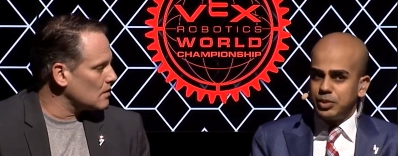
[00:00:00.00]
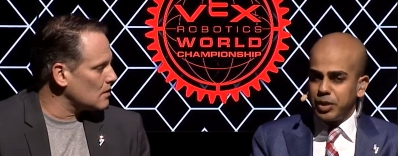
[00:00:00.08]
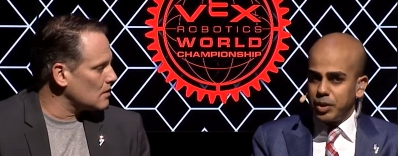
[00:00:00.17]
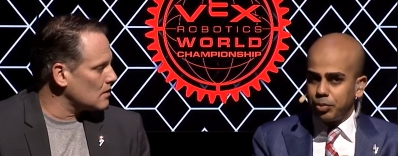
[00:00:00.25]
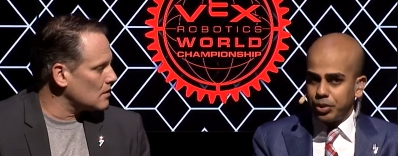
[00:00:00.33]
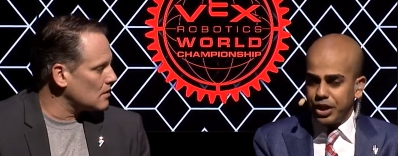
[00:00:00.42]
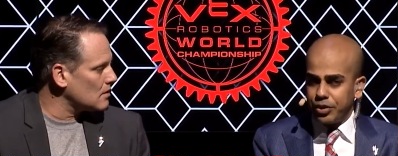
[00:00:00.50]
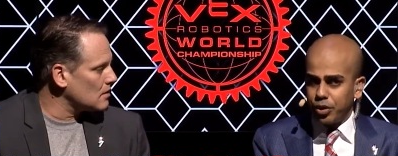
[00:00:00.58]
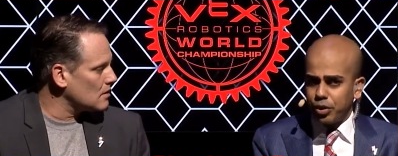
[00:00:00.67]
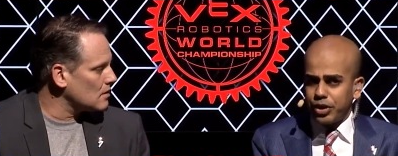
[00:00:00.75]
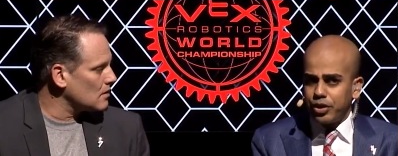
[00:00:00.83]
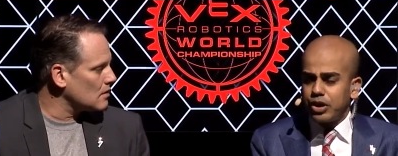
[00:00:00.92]
Speaker 1: being played
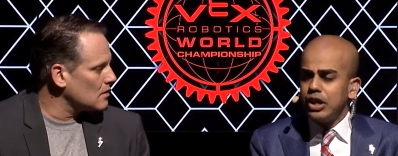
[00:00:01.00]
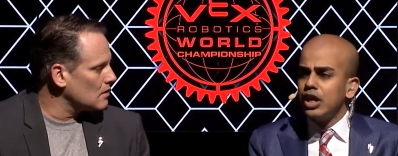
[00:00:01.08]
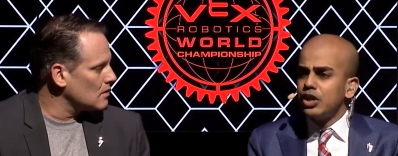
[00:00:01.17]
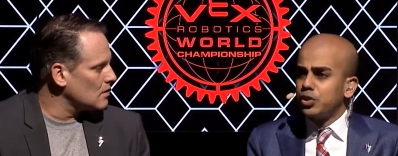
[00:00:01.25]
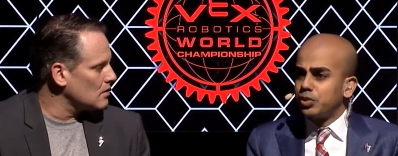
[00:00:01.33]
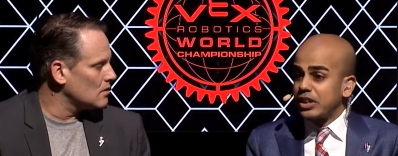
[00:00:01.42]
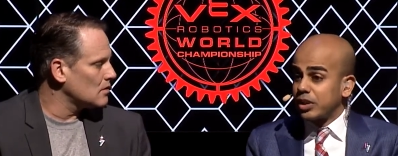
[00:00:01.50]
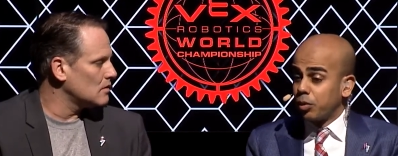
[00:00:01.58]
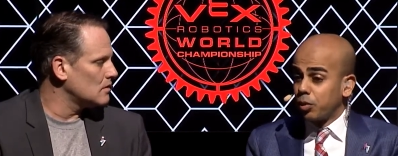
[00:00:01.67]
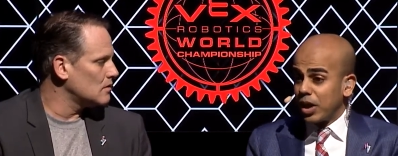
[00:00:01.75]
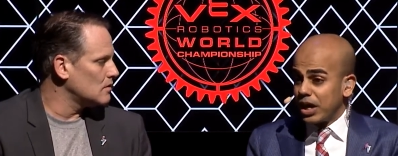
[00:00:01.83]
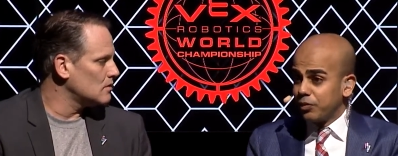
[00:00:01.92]
earlier? Do you think they
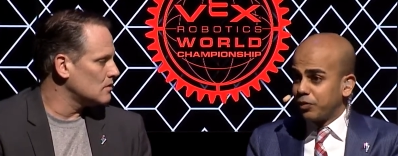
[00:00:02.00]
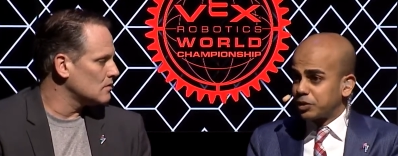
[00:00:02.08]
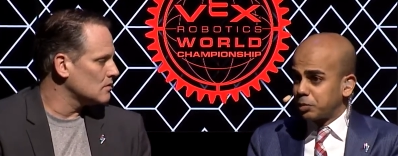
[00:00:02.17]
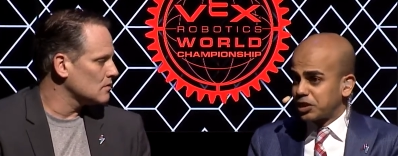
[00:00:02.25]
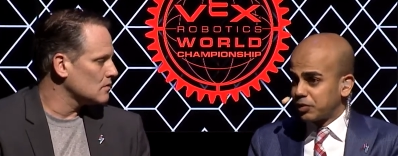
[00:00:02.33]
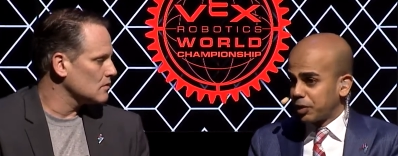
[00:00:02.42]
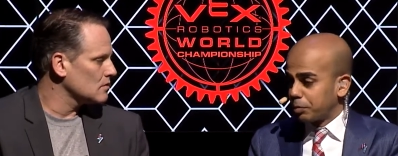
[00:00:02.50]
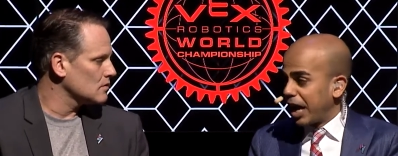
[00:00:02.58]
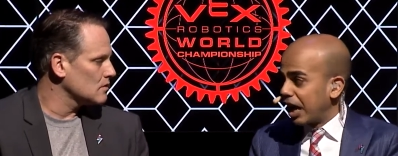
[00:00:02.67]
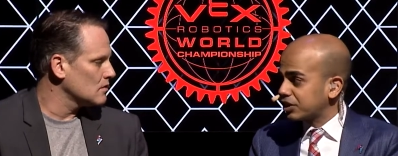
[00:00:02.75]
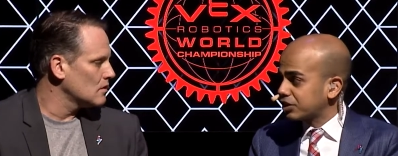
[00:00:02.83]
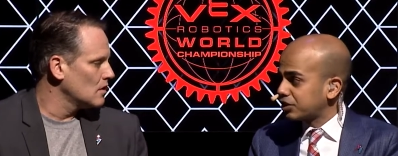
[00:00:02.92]
were waiting for specific
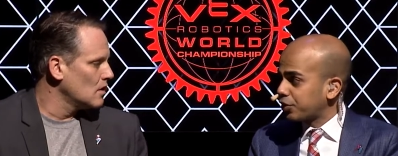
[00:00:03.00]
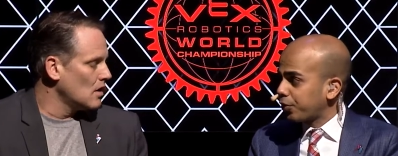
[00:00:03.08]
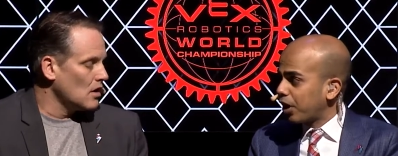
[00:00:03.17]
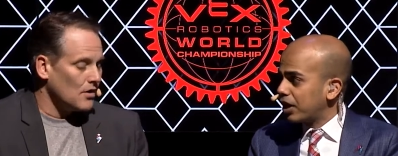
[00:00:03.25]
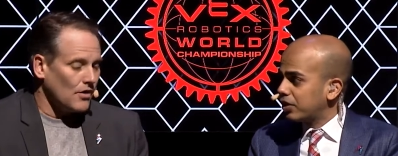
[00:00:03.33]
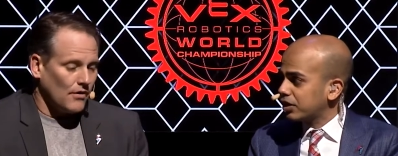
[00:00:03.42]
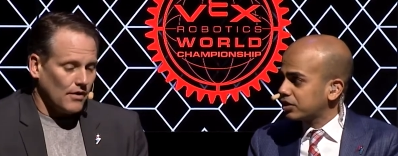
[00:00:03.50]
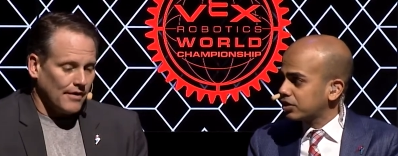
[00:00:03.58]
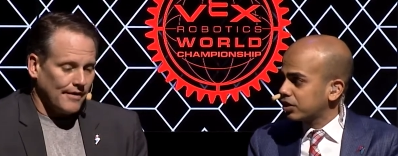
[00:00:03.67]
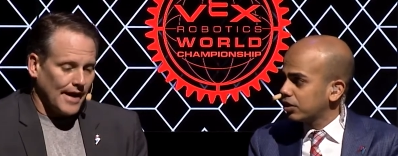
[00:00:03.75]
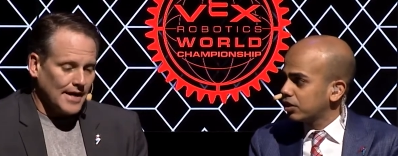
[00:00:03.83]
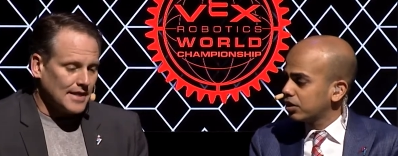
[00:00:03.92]
matches to try
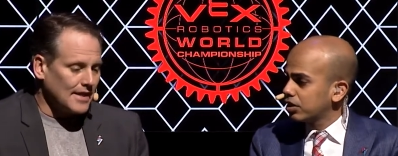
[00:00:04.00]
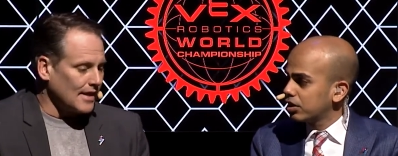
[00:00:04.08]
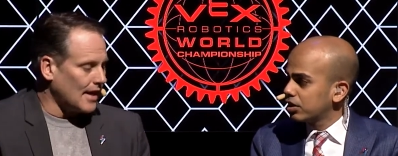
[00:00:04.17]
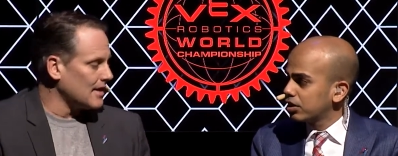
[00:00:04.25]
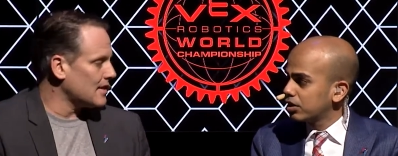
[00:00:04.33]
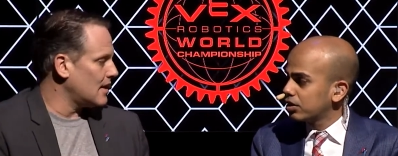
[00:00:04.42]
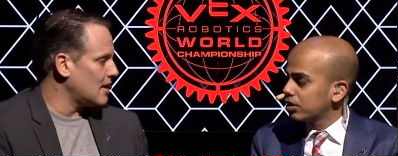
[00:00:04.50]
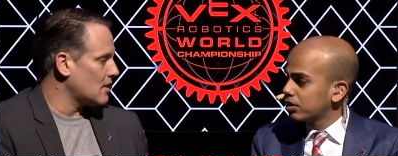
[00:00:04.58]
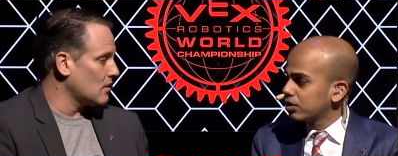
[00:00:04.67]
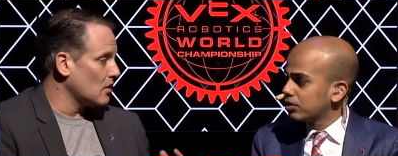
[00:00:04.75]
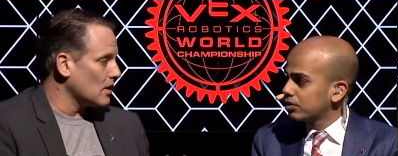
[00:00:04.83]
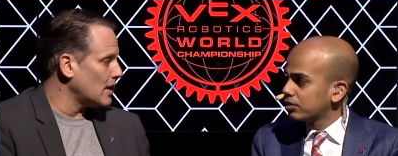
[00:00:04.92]
this?
Speaker 2: I think I think
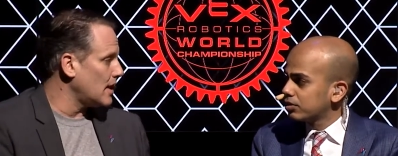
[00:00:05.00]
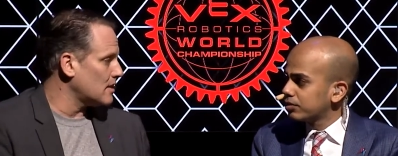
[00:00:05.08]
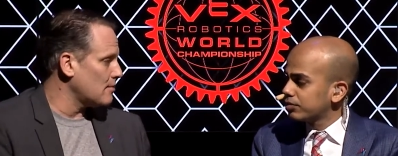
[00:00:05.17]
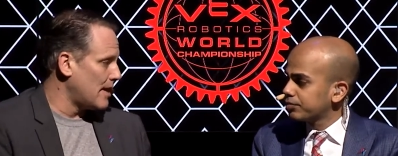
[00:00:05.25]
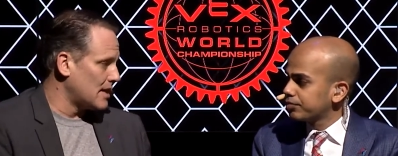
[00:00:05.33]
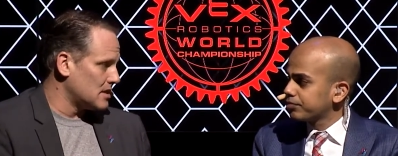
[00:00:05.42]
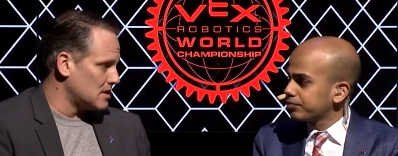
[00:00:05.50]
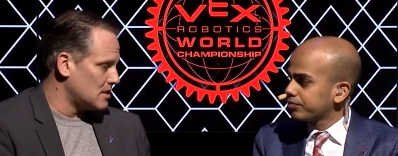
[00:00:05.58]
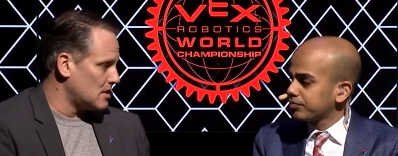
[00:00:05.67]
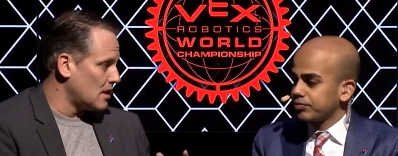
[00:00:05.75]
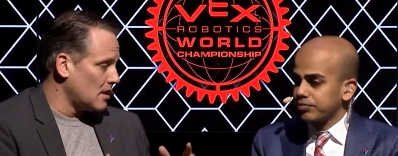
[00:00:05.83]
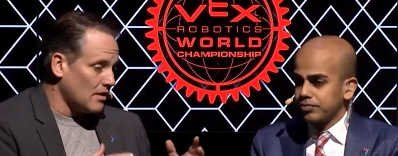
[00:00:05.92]
they're looking at the matches
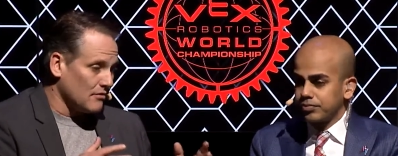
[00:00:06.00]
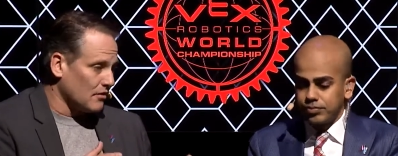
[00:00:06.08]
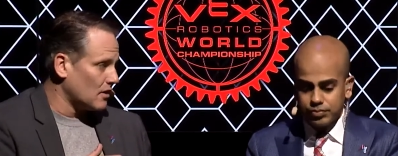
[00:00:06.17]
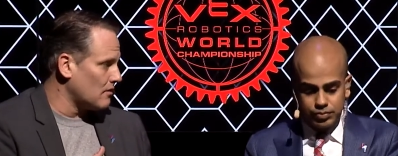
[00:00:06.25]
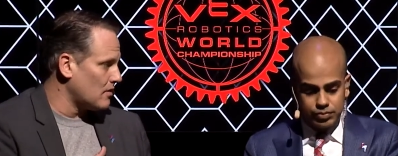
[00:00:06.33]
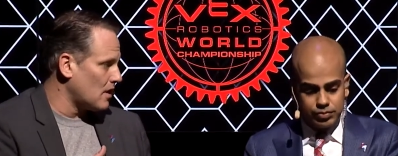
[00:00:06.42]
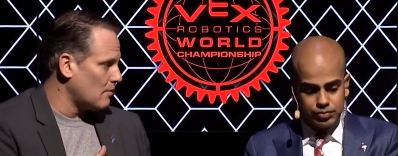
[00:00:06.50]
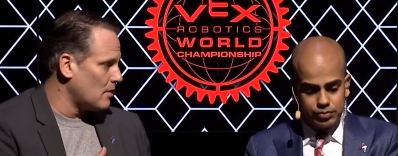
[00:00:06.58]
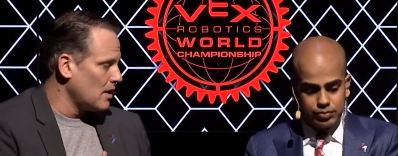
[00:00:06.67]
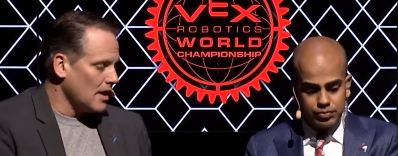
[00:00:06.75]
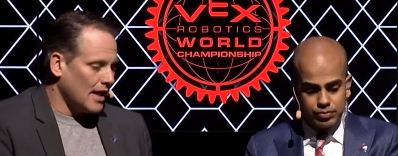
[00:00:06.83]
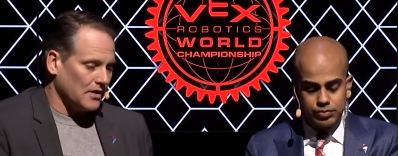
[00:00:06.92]
that in front of them
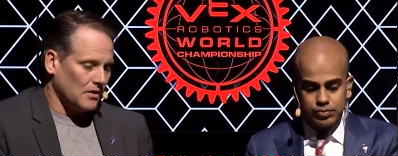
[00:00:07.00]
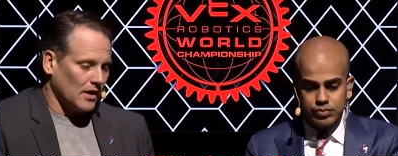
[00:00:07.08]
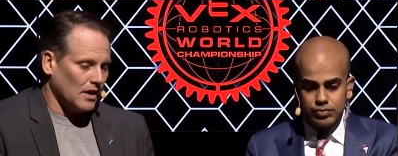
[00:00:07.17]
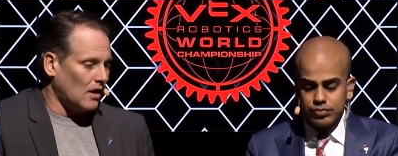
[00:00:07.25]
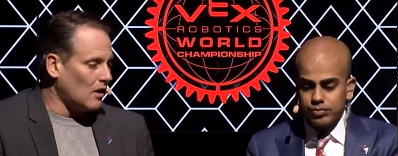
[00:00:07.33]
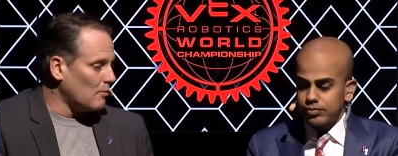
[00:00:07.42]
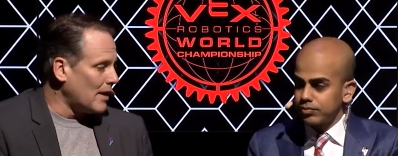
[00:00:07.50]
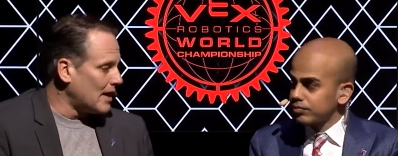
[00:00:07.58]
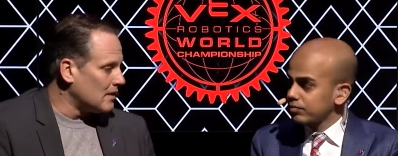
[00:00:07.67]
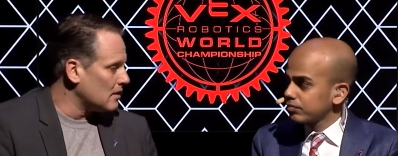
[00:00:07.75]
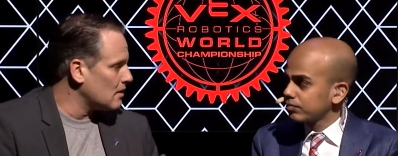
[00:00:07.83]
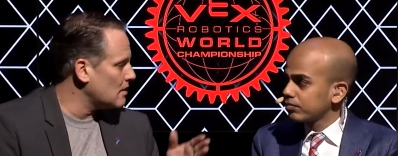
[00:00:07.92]
and they're like, "Oh
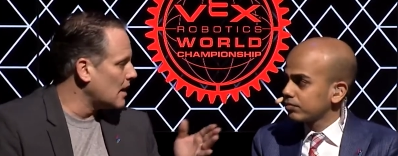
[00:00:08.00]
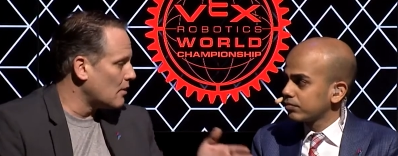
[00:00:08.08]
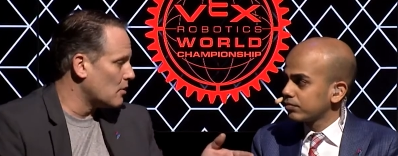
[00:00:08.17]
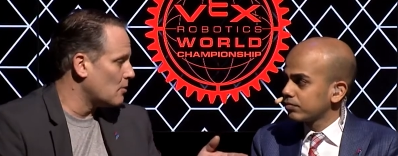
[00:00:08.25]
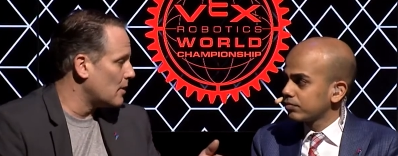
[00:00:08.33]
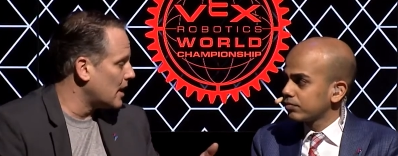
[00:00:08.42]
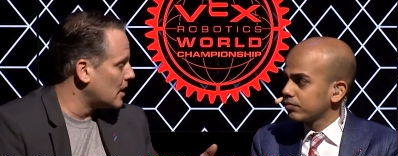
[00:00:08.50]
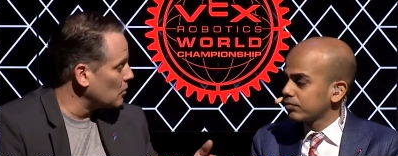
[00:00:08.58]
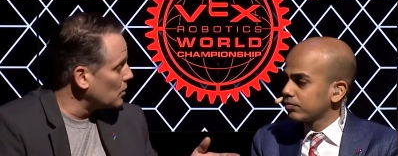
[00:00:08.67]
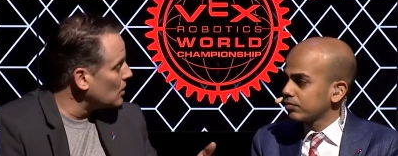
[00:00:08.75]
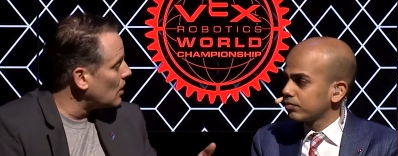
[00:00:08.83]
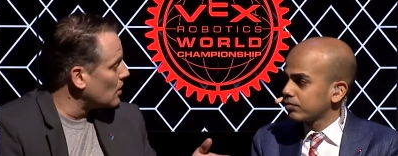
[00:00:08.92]
man, that robot had
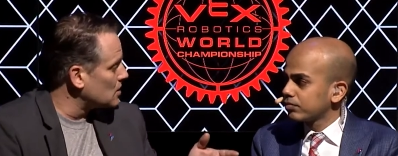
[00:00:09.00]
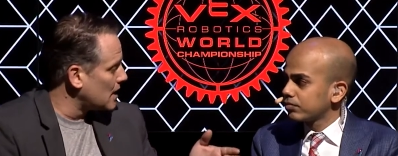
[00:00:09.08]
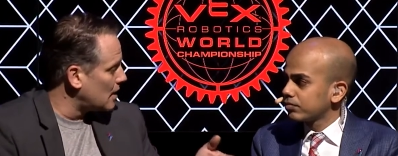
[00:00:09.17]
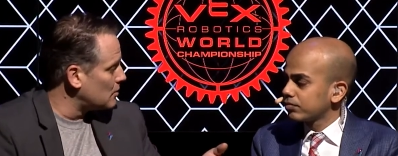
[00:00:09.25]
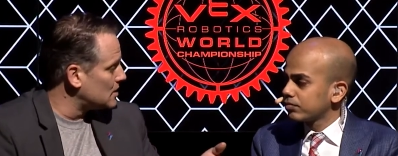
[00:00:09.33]
a real hard time with